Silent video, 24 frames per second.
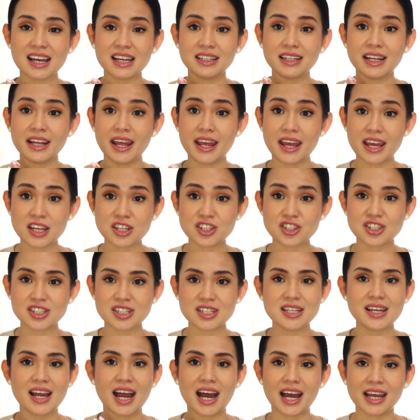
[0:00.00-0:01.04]
an H
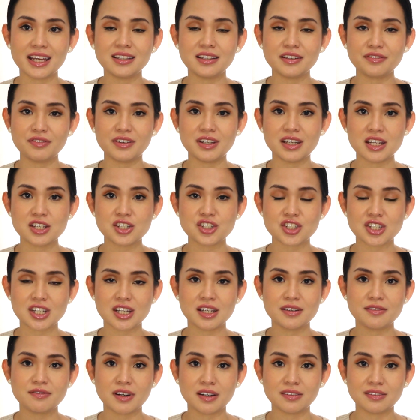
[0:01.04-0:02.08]
D high
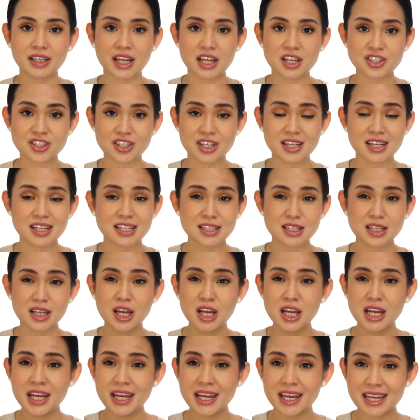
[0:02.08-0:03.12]
definition foundation. It,
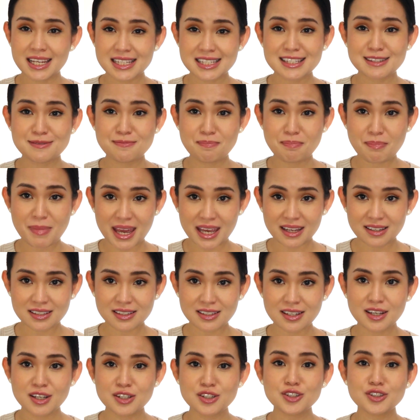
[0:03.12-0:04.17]
it's
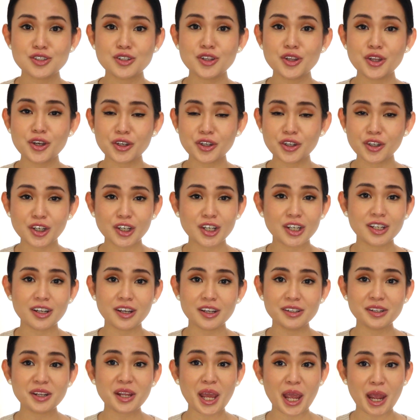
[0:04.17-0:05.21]
meant to look good
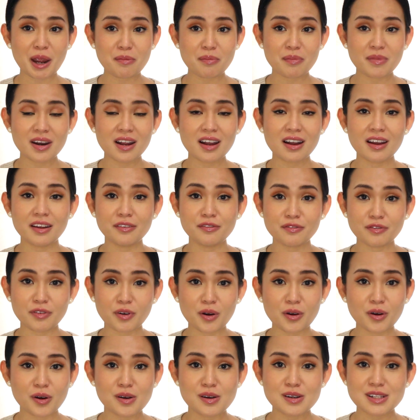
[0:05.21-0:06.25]
on camera and
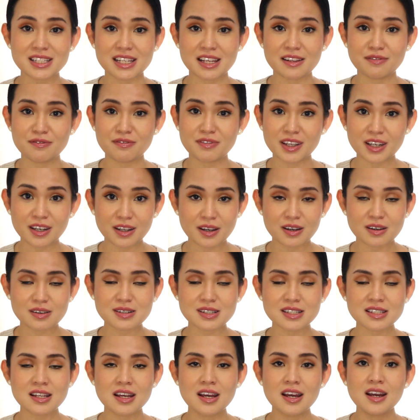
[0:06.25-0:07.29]
photos and
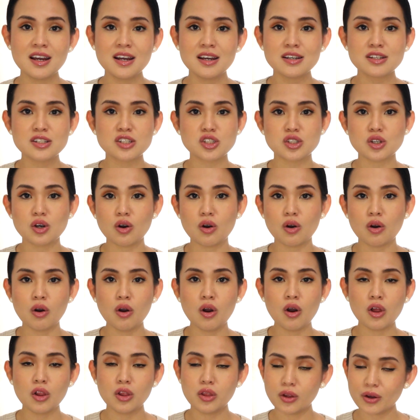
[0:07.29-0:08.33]
videos.
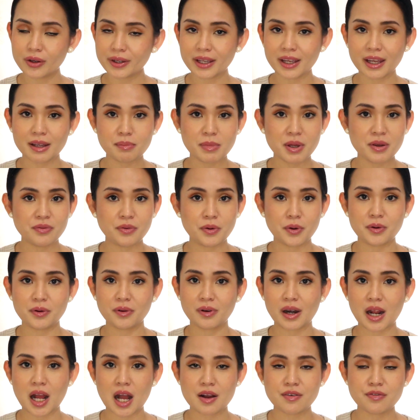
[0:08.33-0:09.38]
So looking at my
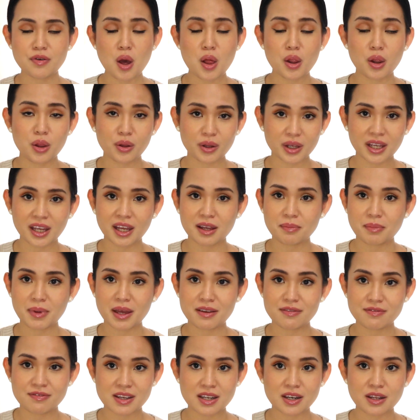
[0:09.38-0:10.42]
photograph, looking at
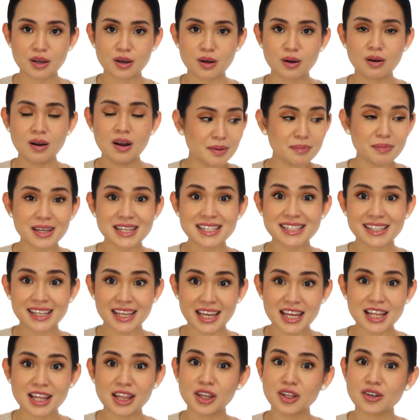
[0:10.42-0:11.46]
my video, my
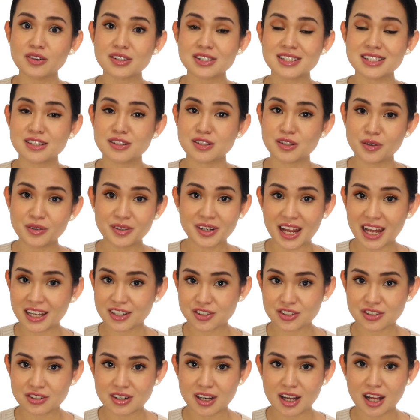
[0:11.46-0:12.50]
skin looks so
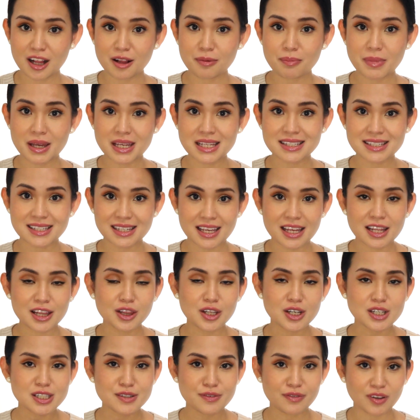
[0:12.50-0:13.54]
natural, my skin
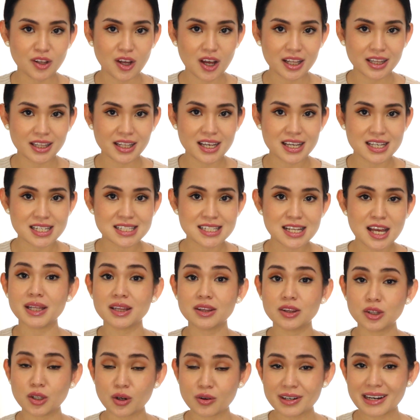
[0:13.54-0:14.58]
looks flawless,
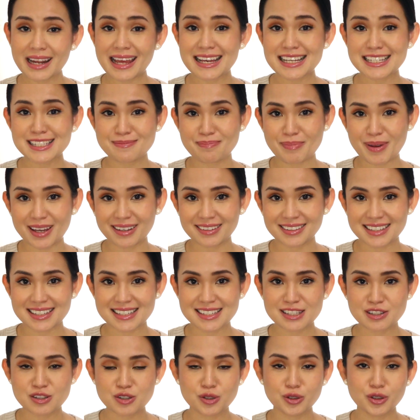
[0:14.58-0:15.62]
but don't expect
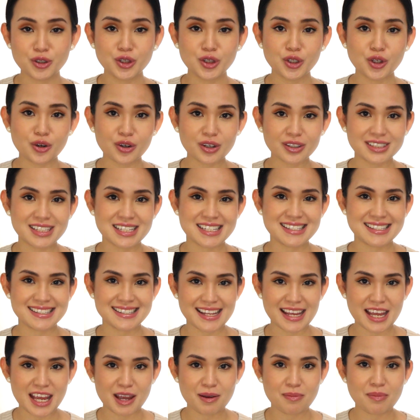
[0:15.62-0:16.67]
this to look the
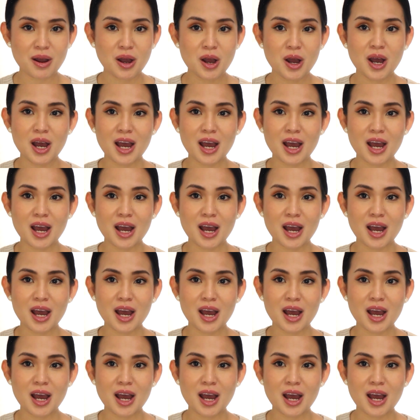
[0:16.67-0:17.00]
same